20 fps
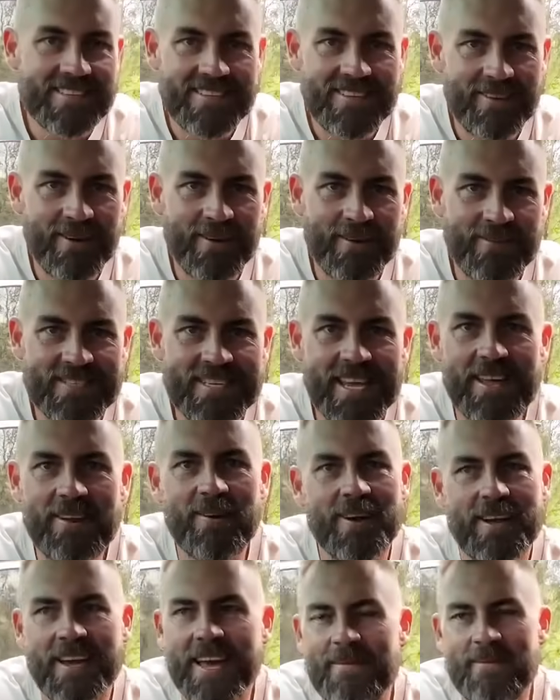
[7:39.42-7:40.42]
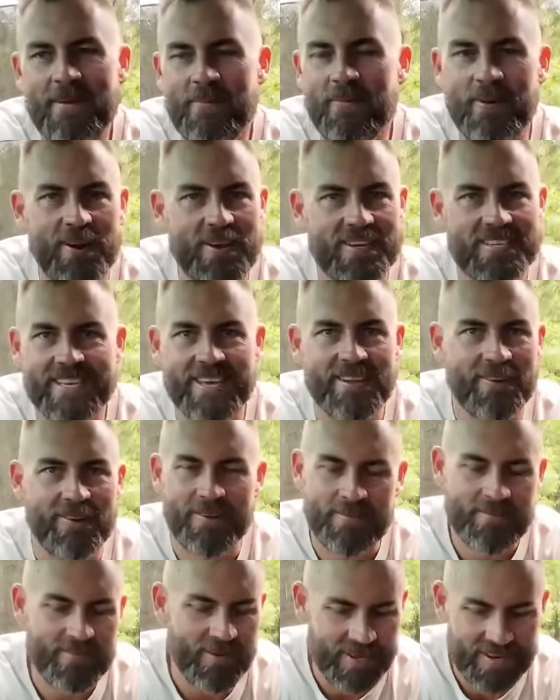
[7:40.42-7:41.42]
I've sat on. I can't remember where I sat on
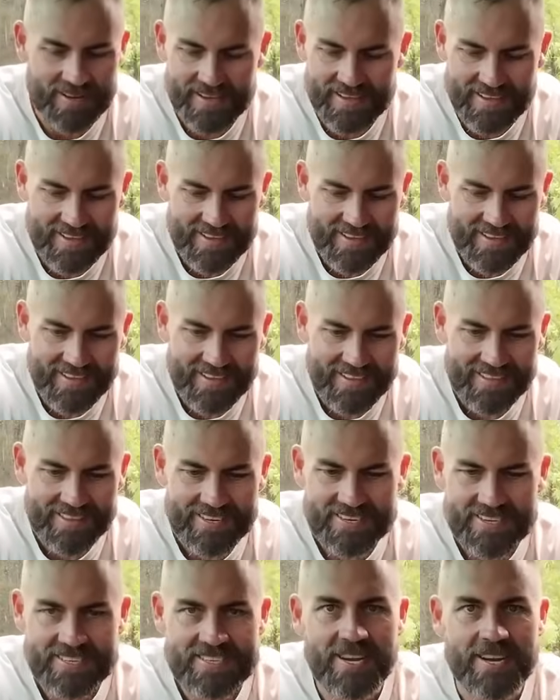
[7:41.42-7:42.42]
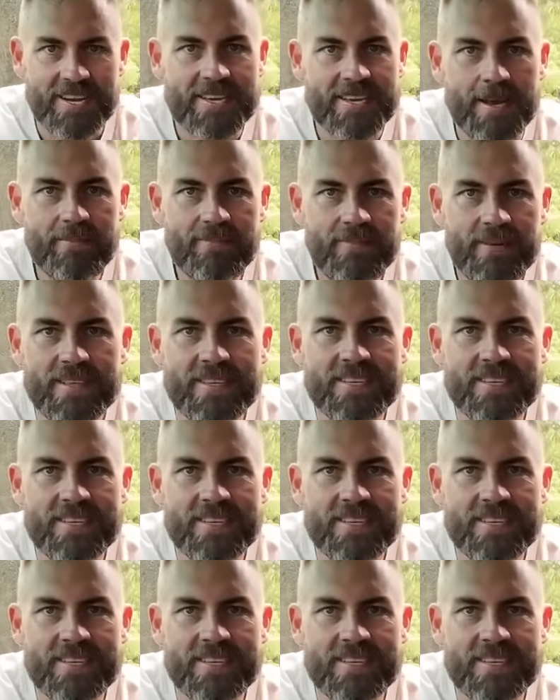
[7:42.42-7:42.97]
them, but they're just so comfy.